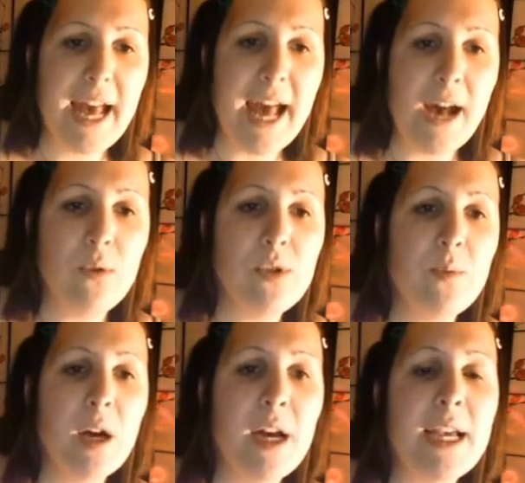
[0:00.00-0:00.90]
how do
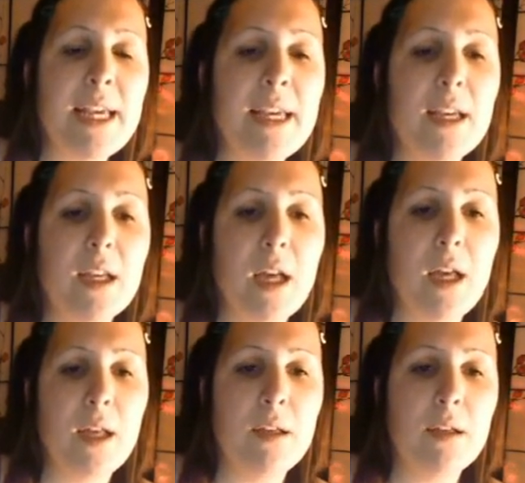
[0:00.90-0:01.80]
I
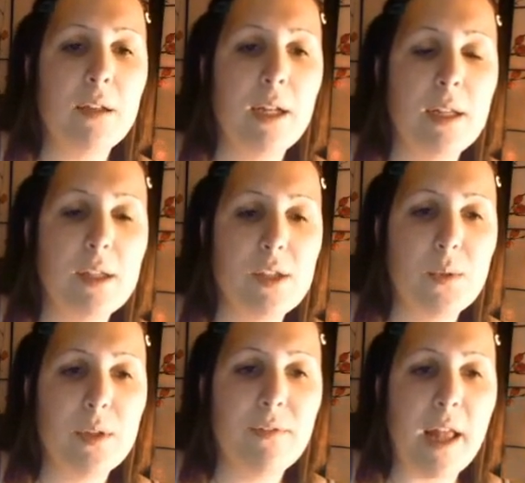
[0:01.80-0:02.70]
uh,
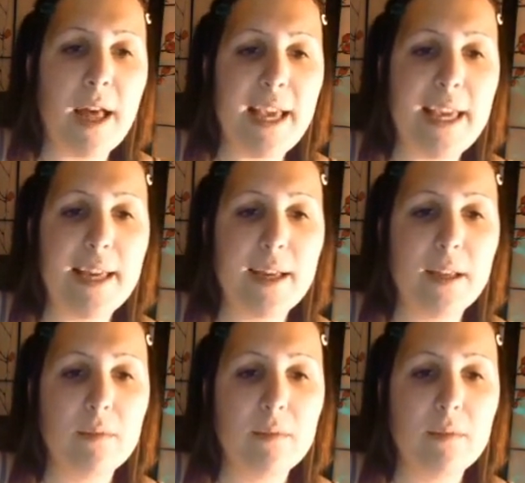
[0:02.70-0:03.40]
sort of like